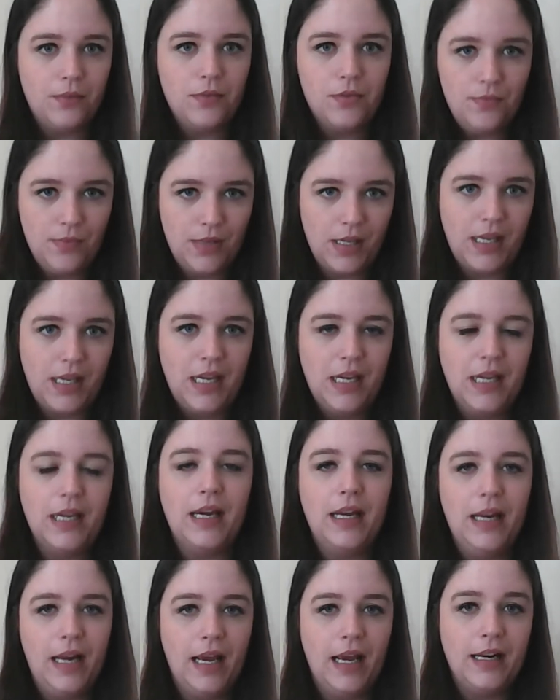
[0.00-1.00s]
the king
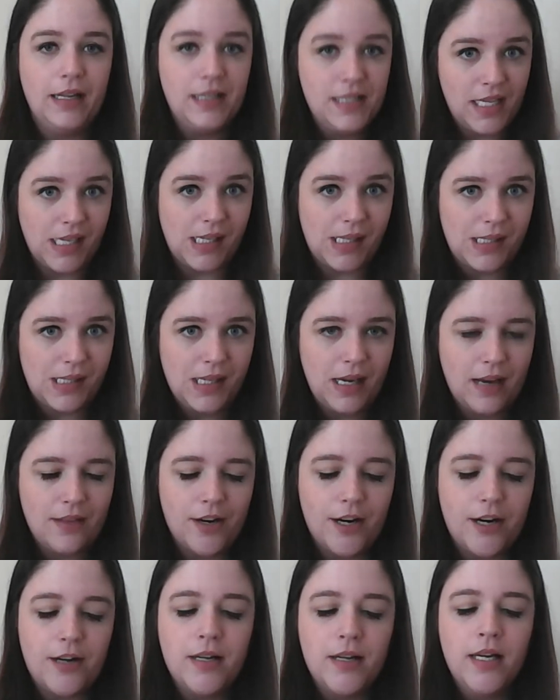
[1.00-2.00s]
and Anna dance
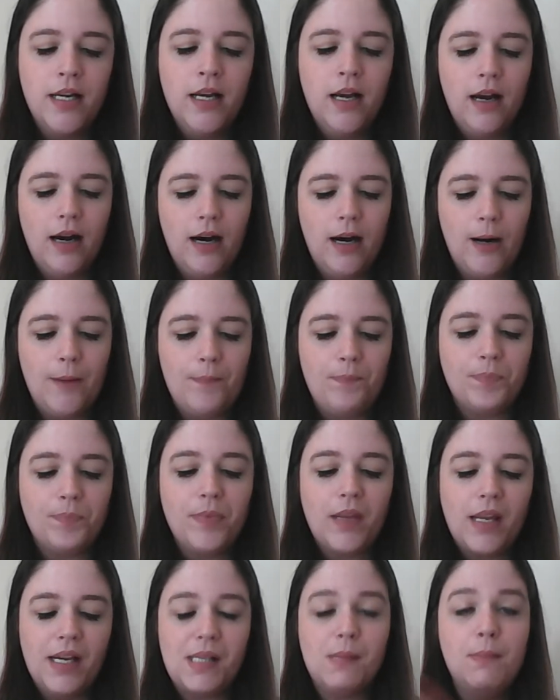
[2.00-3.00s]
together.
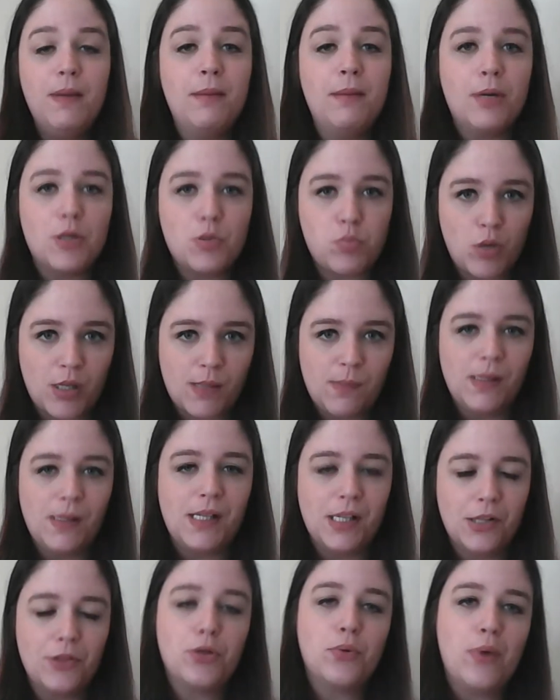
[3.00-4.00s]
It's made much more
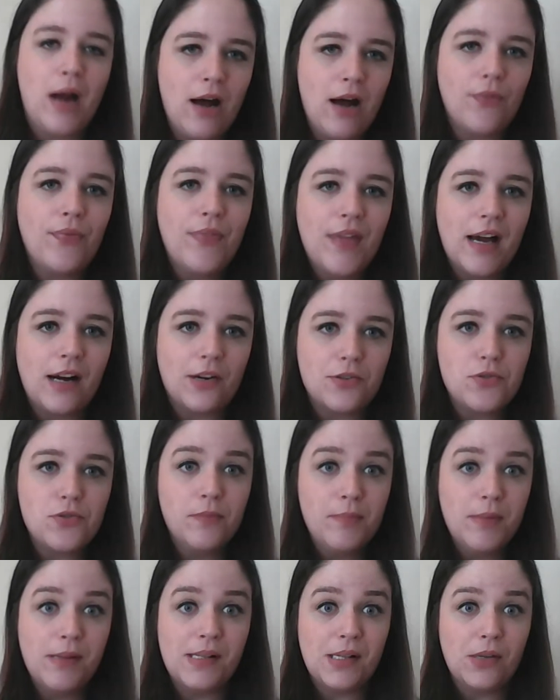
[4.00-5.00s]
explicit throughout the actual
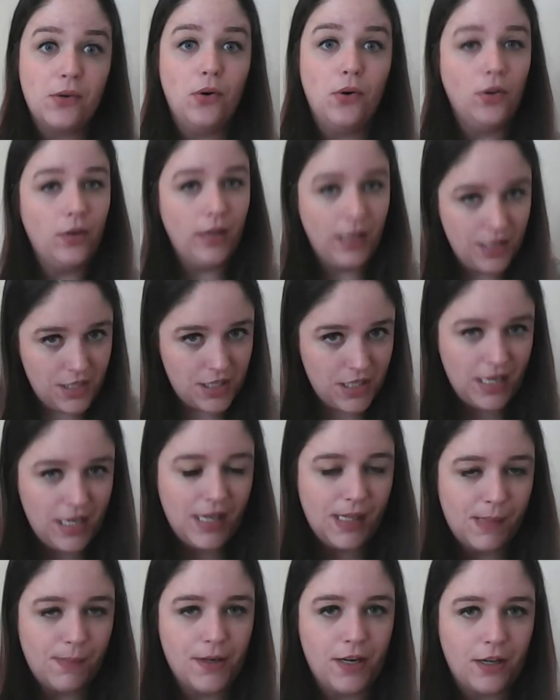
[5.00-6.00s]
musical in today's
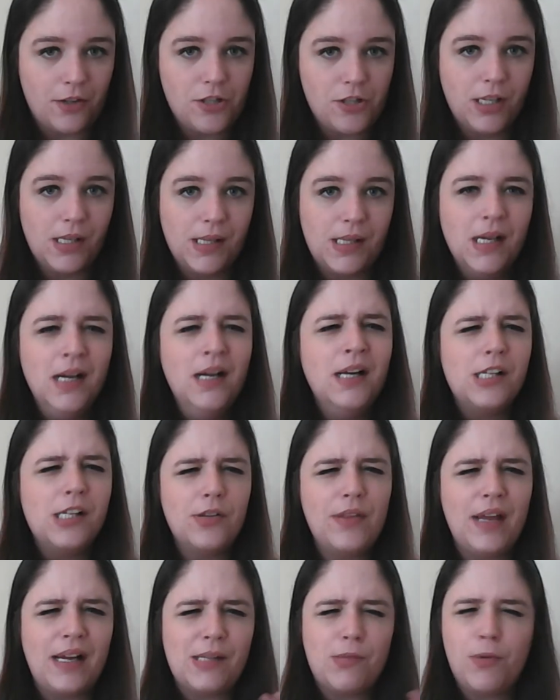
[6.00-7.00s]
productions. So
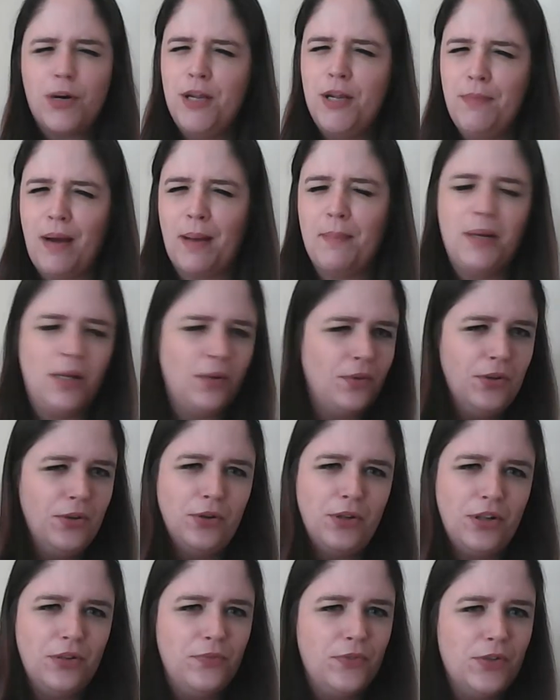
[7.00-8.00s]
that's where you might be a little
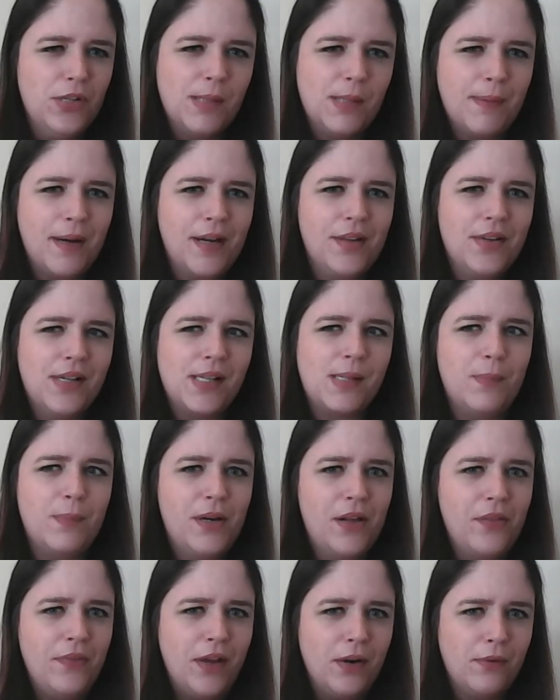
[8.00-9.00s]
confused by this, but
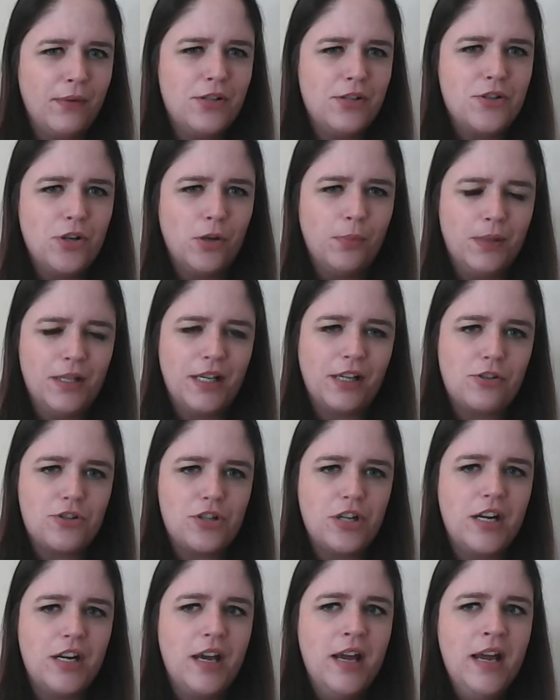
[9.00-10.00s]
in the original
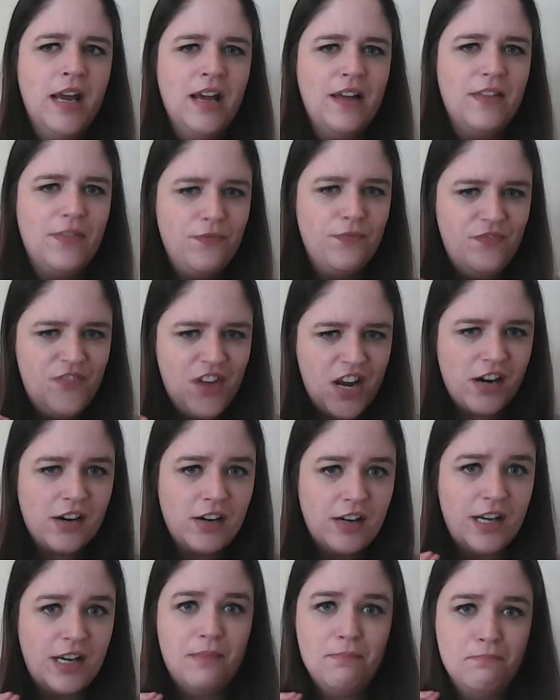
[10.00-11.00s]
production,
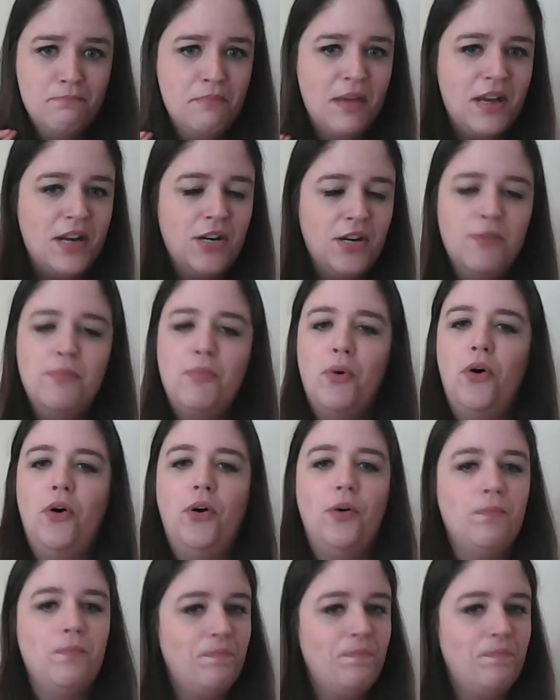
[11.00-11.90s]
very minimal